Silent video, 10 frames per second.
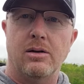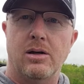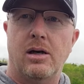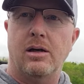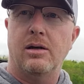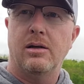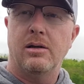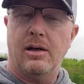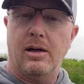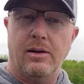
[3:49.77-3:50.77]
on
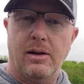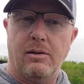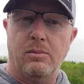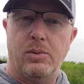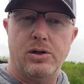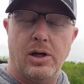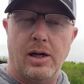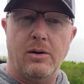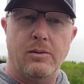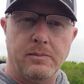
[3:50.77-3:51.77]
uh, that will push it
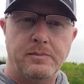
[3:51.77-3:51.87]
out